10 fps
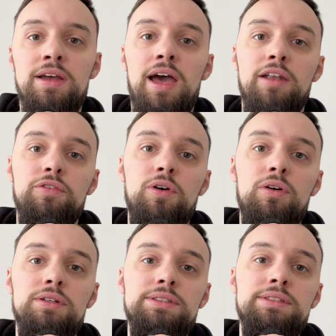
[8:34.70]
And of
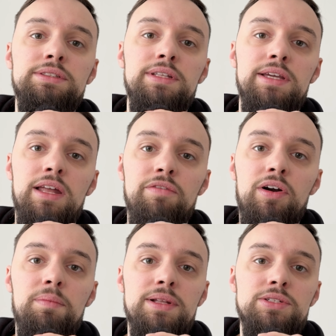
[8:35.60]
course, the
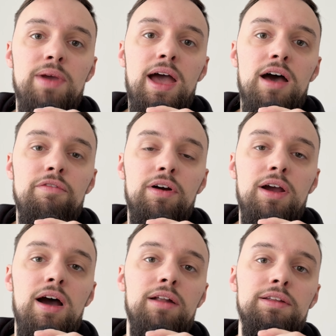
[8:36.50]
environments you have are
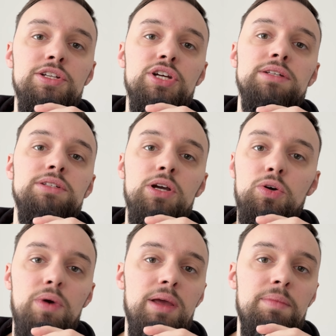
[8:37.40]
currently just
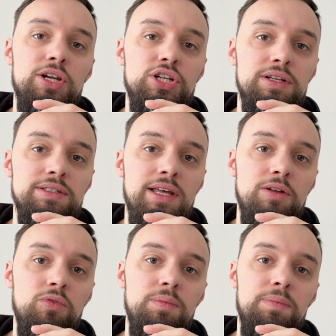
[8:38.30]
gray meshes, and
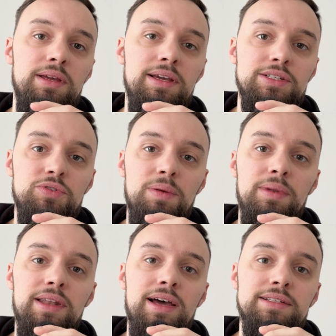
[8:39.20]
it would be extremely
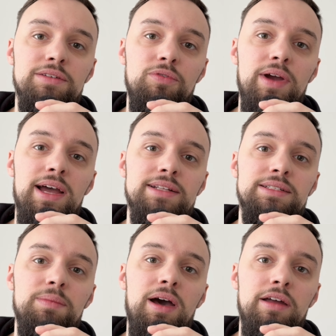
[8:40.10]
nice if we had
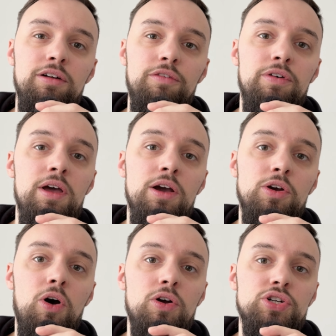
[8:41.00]
some kind of
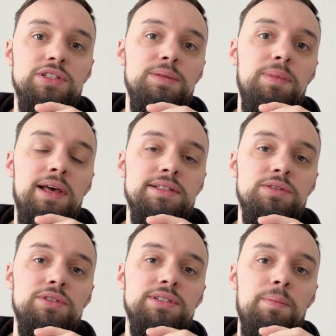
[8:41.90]
Gaussian splats
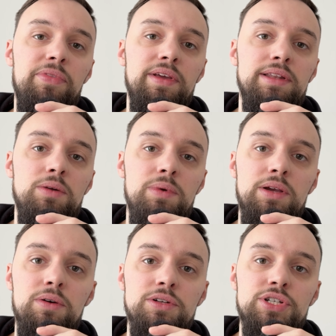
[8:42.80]
or something that we
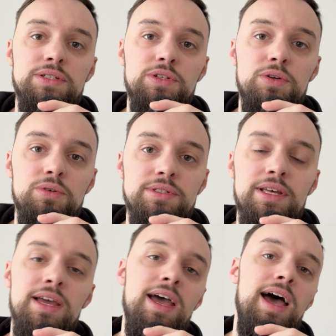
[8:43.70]
could just use
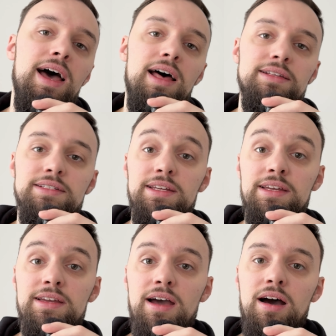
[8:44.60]
as
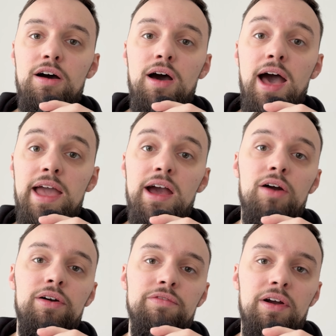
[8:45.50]
the
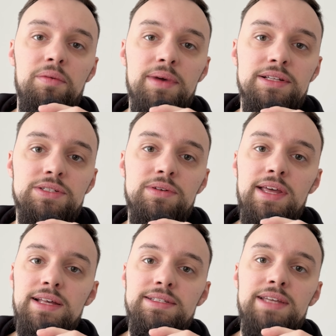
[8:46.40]
AR environments to
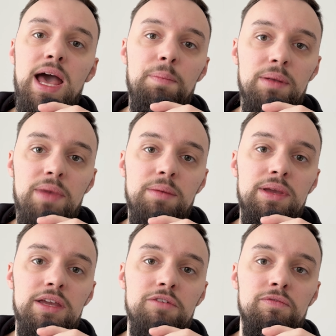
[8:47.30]
test the app, and maybe
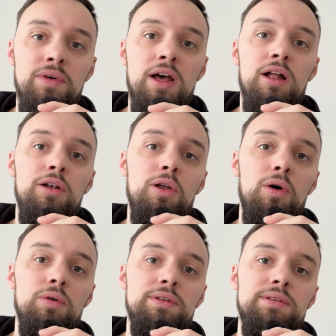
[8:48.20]
even
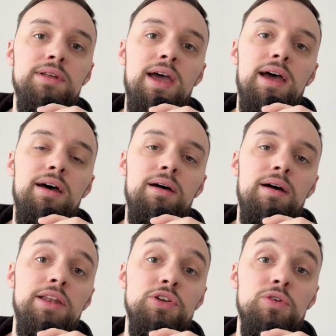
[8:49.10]
load
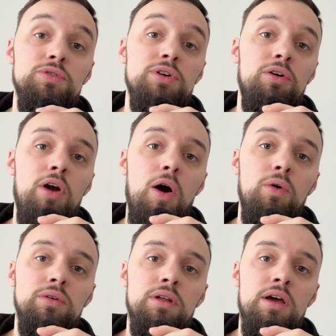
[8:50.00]
and use our
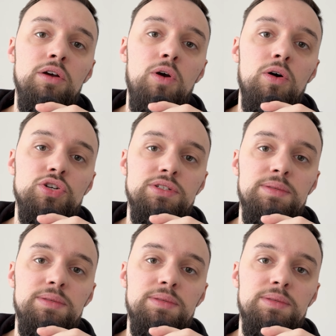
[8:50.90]
own Gaussian